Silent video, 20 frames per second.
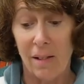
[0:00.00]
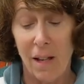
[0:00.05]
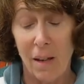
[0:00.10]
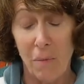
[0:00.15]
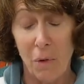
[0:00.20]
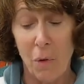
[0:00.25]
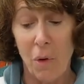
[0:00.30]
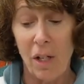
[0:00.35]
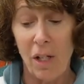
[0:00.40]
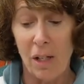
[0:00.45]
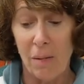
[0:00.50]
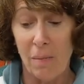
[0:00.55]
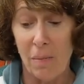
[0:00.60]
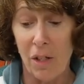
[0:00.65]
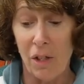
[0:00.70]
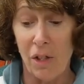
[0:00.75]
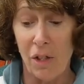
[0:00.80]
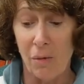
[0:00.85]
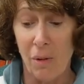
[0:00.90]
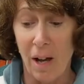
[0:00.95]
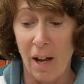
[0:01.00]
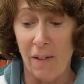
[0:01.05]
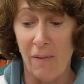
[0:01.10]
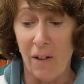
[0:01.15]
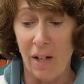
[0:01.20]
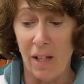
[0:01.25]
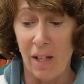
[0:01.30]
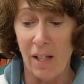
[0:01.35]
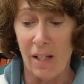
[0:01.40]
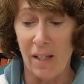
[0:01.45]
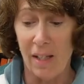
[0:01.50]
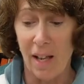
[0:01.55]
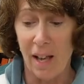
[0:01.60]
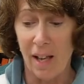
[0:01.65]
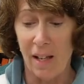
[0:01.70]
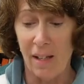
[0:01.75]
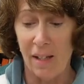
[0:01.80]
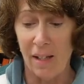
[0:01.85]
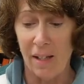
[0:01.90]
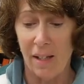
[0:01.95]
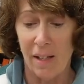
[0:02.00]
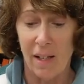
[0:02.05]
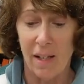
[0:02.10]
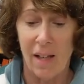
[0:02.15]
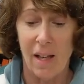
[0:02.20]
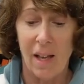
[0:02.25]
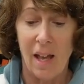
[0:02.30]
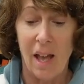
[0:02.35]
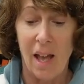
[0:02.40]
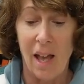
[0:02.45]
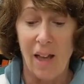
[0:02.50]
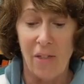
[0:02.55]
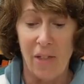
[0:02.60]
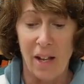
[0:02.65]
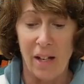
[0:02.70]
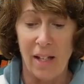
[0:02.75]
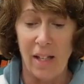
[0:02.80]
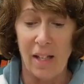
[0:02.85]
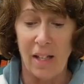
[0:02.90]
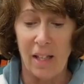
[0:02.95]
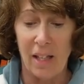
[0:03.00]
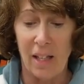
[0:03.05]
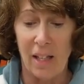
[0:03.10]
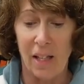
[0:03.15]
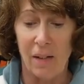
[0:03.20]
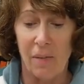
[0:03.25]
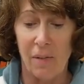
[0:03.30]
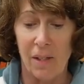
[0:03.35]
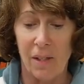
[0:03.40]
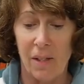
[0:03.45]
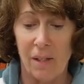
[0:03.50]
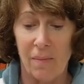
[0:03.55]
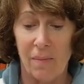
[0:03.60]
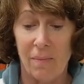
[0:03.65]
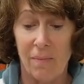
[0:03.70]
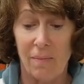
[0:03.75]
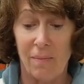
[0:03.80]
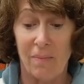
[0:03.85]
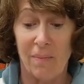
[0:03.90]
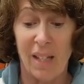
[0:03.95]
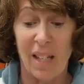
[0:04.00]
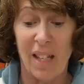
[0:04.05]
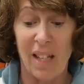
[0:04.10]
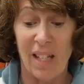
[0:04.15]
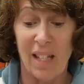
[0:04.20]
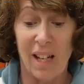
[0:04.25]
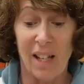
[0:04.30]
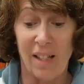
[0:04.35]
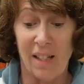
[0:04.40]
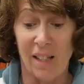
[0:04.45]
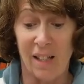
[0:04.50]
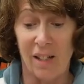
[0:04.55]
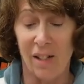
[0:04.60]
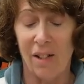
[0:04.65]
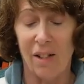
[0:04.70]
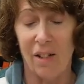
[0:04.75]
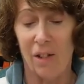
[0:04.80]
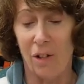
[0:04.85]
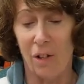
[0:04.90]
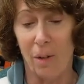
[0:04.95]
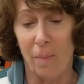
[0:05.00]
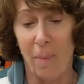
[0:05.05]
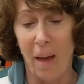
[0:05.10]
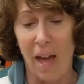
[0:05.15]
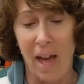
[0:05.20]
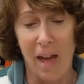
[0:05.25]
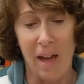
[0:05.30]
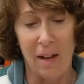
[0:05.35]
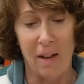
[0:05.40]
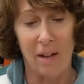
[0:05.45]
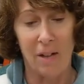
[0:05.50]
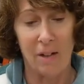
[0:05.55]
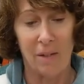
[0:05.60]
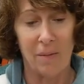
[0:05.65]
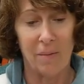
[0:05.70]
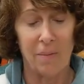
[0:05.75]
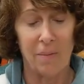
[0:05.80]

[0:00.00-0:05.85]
I'm going to miss you, Ivan, he says, and then he leaves. He doesn't look back.